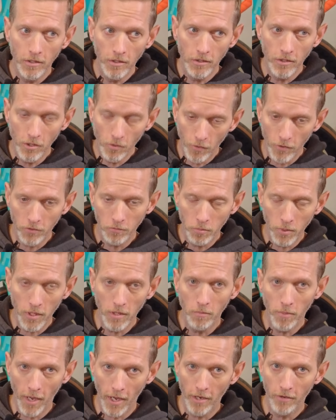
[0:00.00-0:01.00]

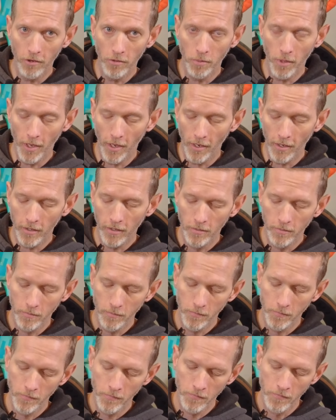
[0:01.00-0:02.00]
USB battery pack,
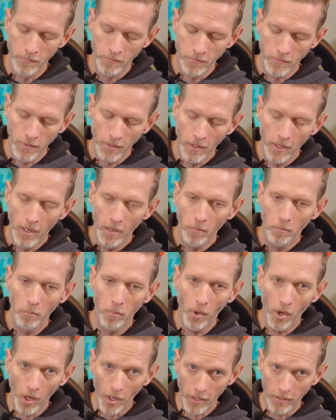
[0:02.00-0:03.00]

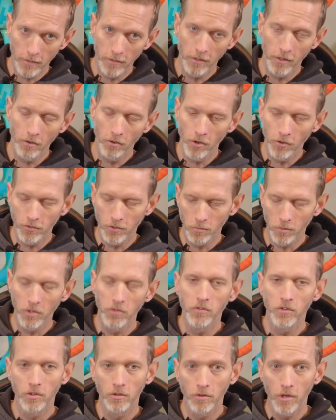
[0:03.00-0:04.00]
but there are some
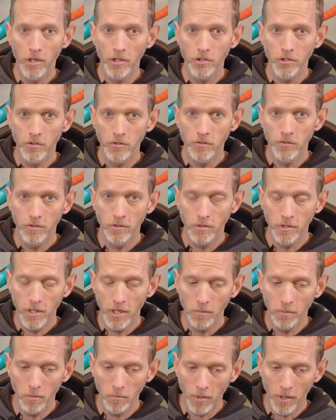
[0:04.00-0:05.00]
considerations to
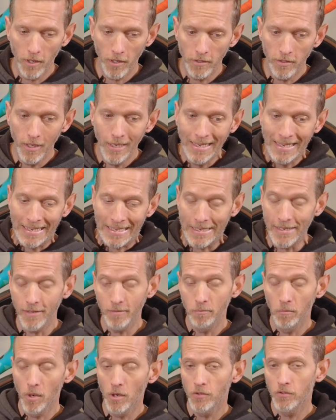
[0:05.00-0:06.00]
keep in mind.
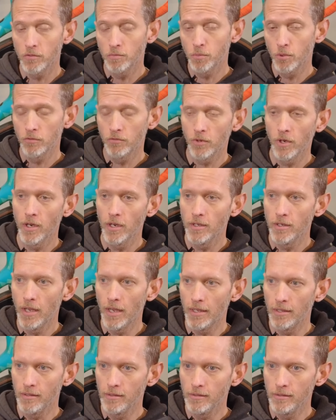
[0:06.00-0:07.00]
It must provide
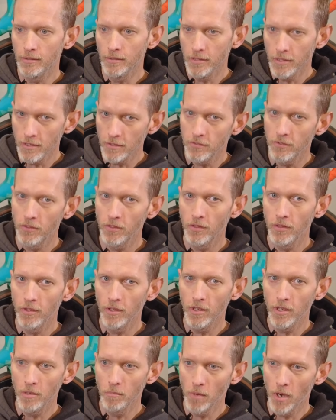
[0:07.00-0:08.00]
at least
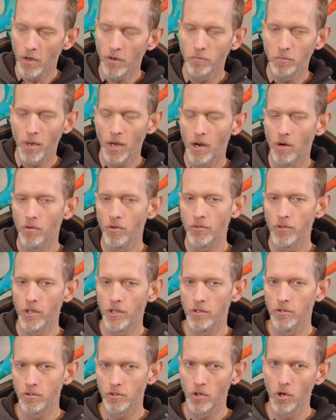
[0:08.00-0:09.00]
the amount of power
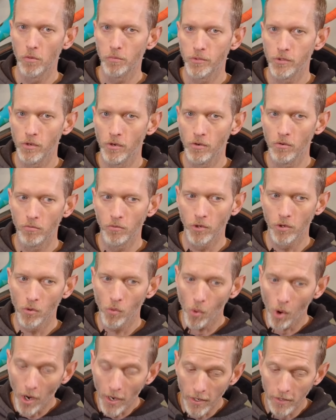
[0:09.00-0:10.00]
that your GoPro
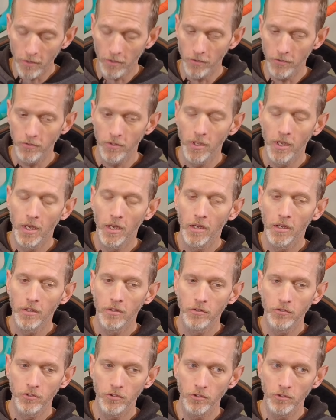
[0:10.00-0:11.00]
requires
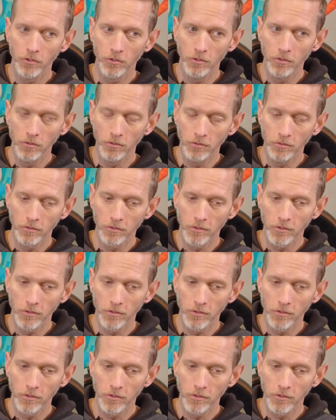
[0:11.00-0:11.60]
to